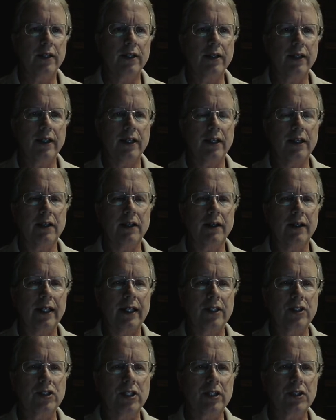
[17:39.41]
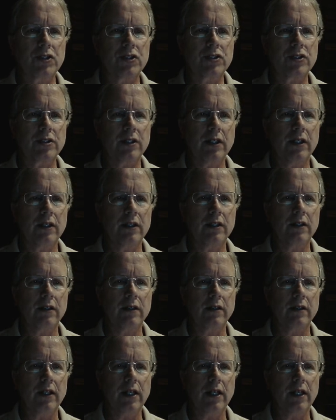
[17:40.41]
that exists in